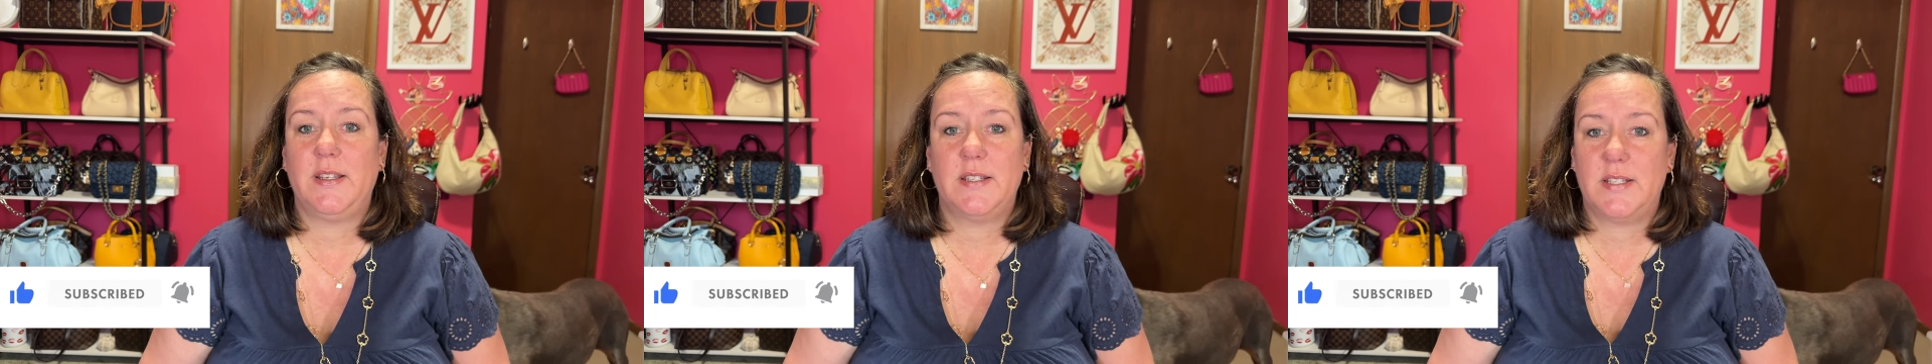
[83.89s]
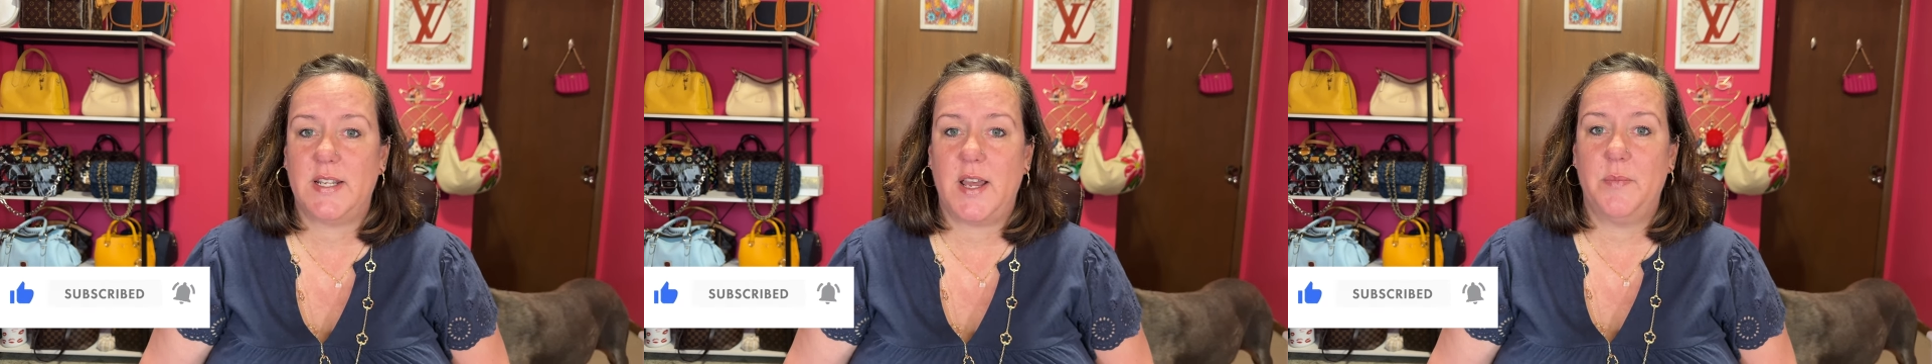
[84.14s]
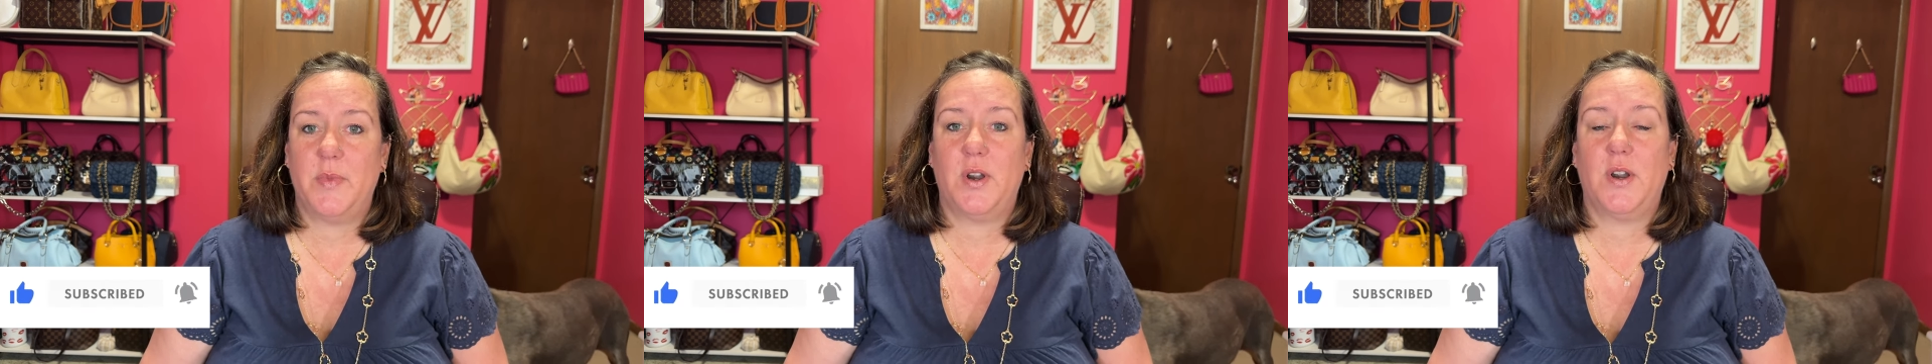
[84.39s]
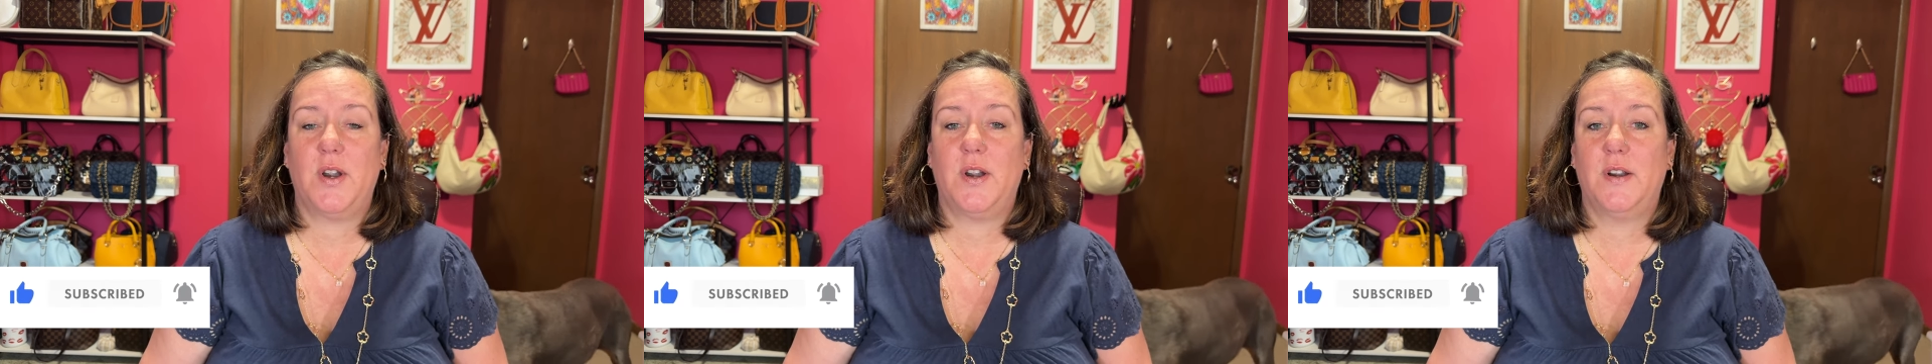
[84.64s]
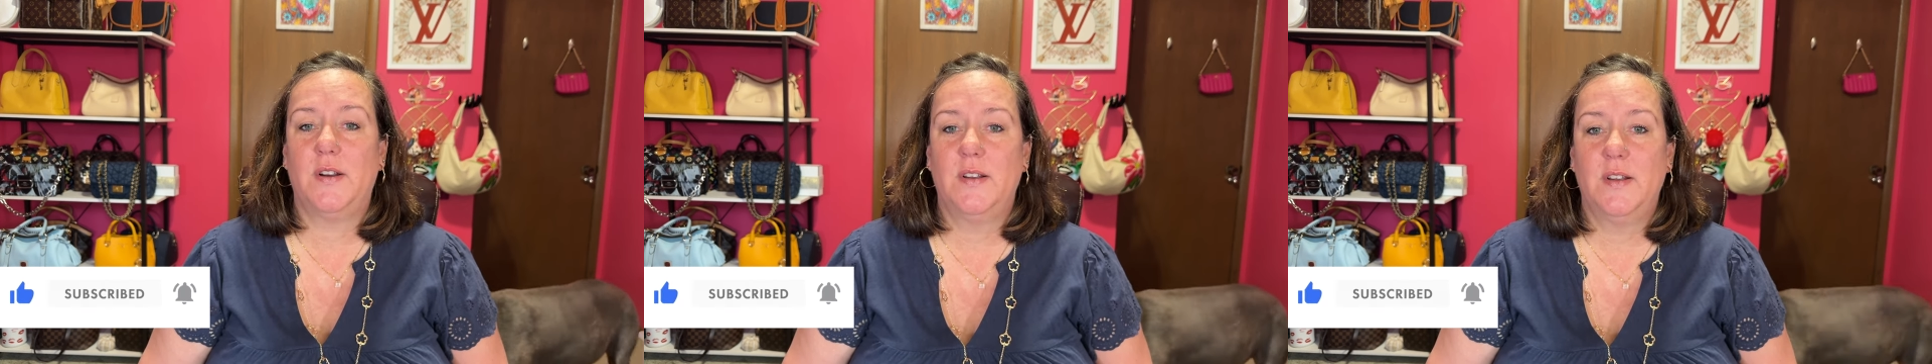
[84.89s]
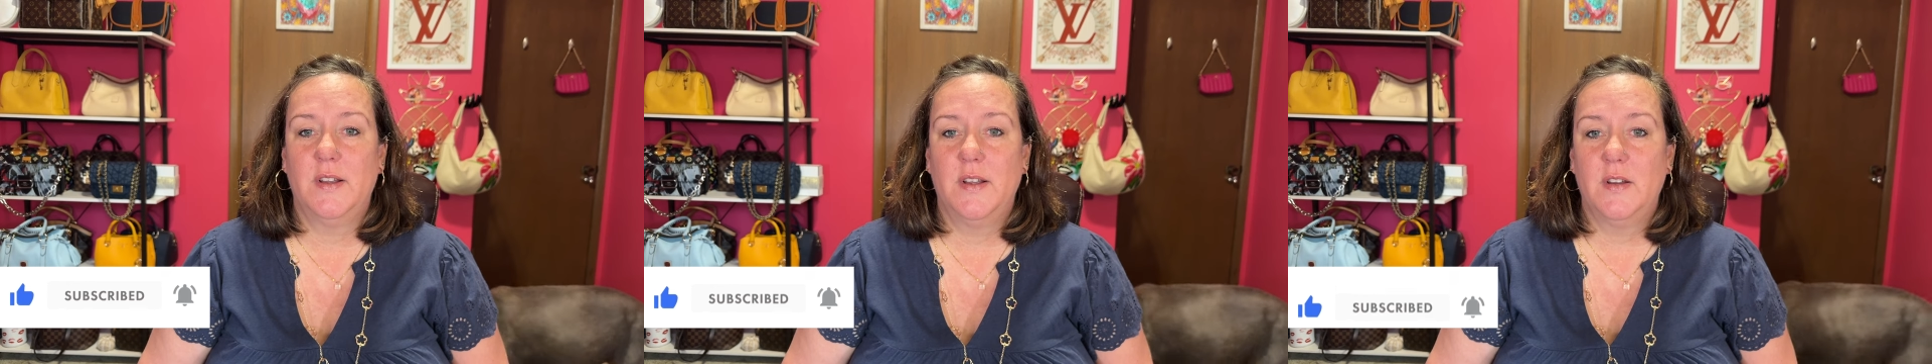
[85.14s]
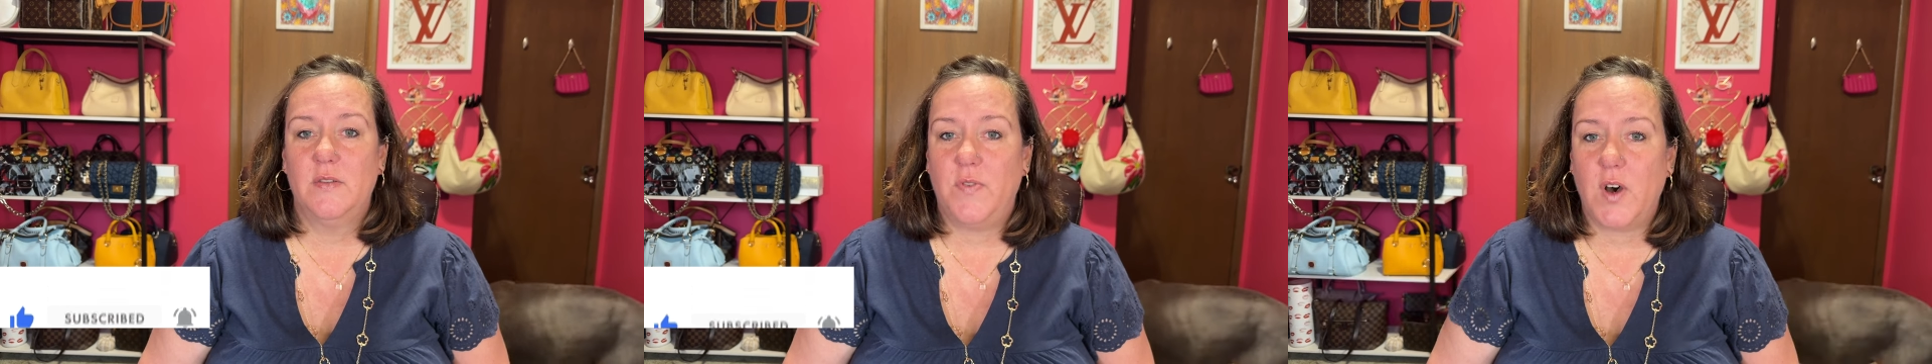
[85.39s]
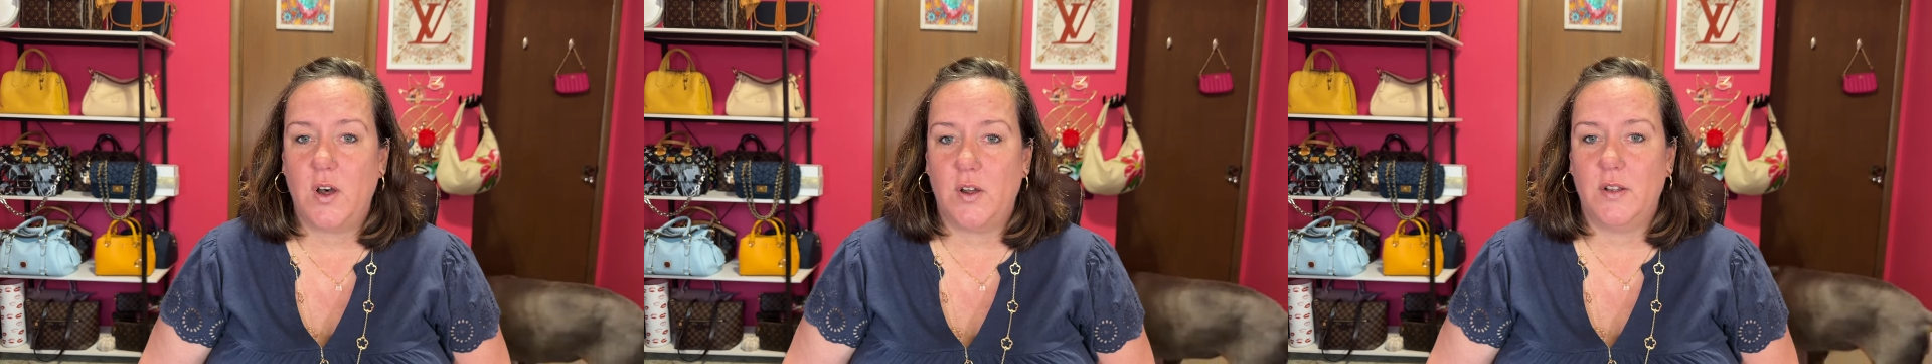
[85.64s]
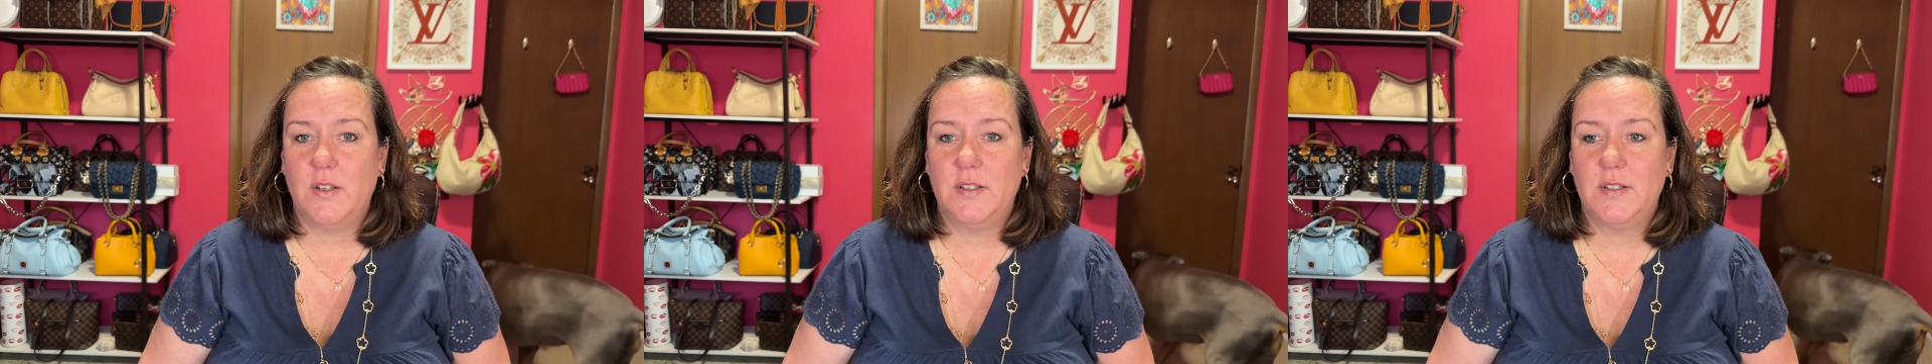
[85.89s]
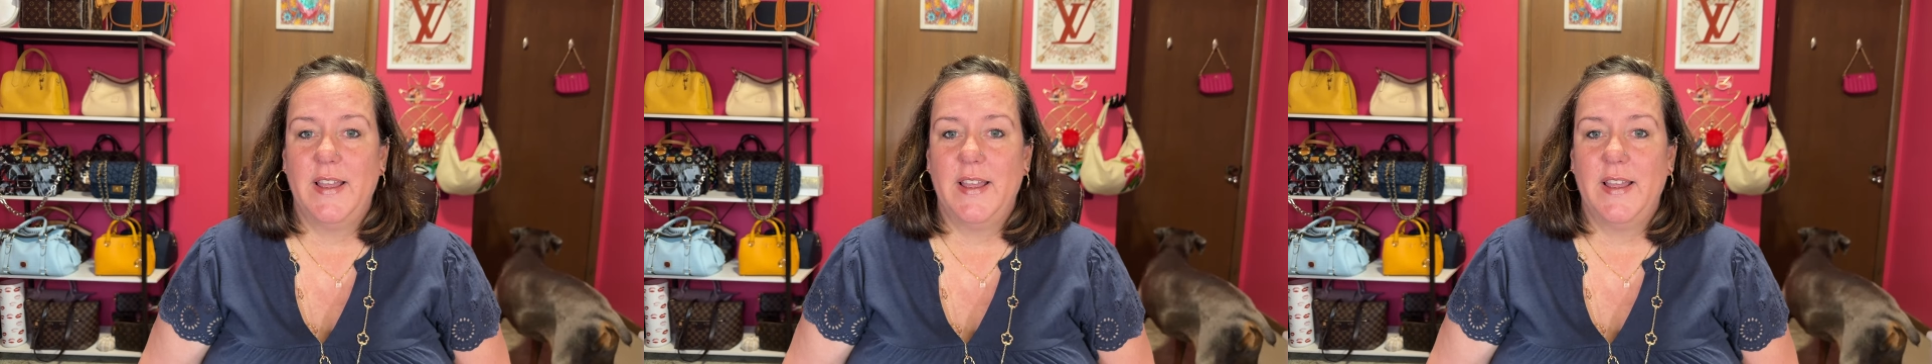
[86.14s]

summer, fall.